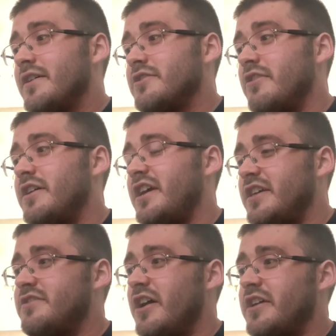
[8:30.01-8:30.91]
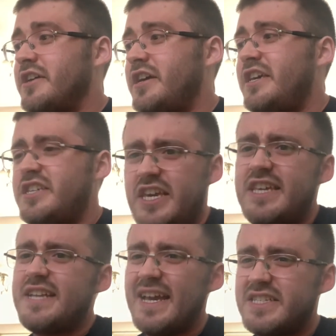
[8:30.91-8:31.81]
So it's like
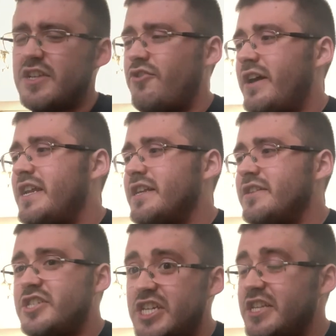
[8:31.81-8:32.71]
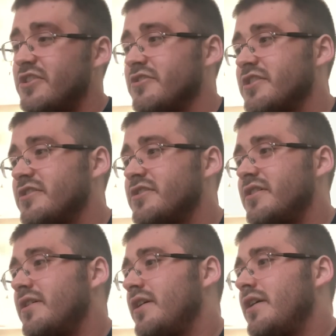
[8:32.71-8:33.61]
he takes the credit and she doesn't.
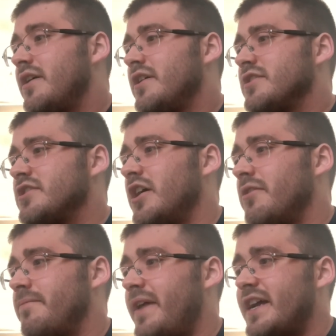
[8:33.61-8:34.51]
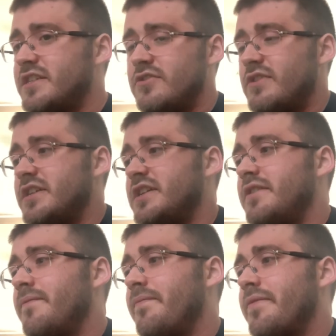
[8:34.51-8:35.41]
So that's
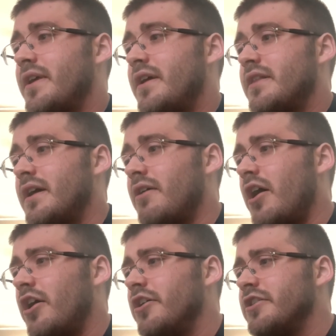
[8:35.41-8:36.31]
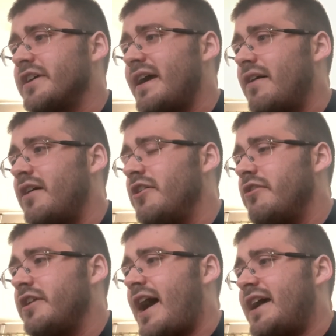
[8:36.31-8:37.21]
interesting. Now, our
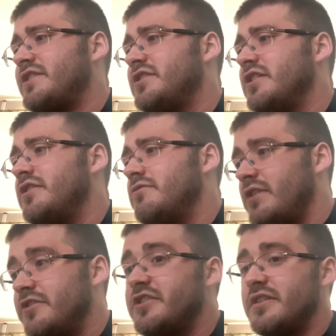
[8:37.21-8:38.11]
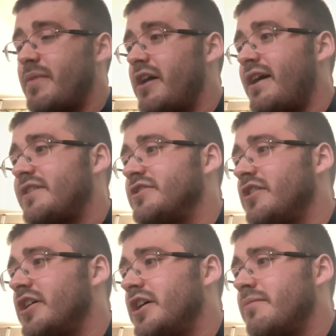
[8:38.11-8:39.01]
other actor, now this is the male actor,
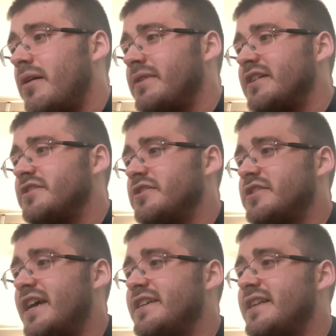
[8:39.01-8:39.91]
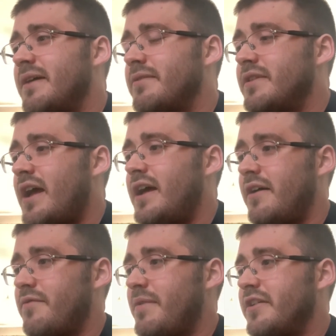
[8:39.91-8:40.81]
I'm going to have to say his name in
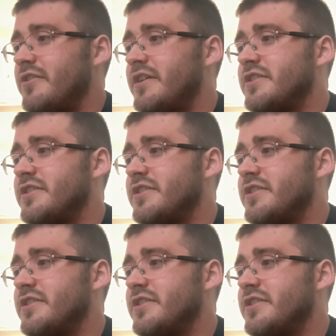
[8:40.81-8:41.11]
alphabetically.